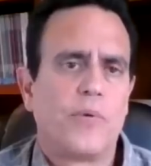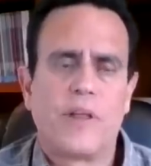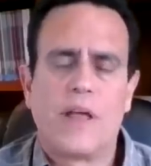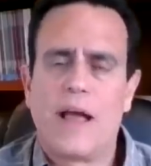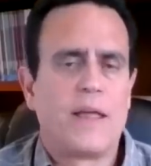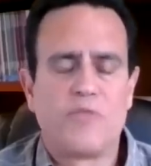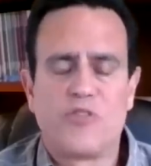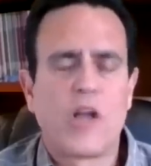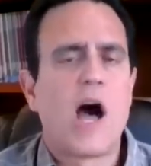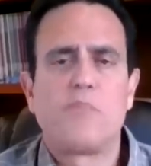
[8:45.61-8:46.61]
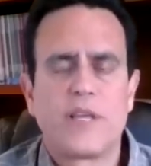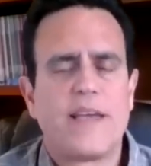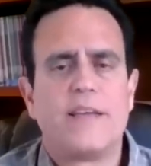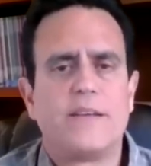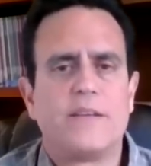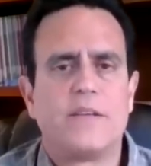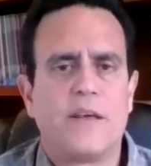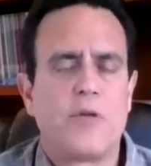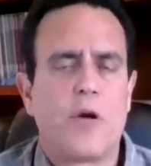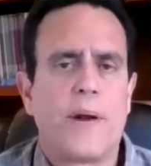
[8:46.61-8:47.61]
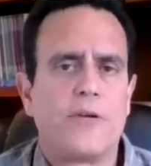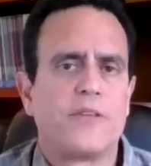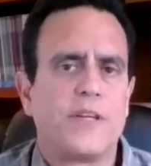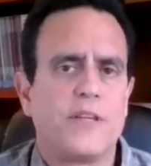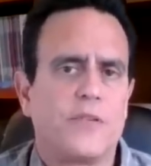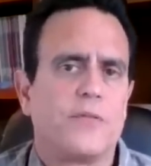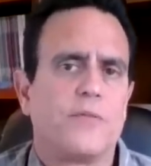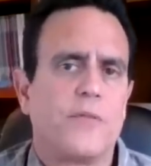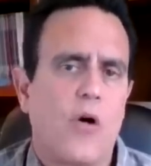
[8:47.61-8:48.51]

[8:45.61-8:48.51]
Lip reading: But it's complicated apparently to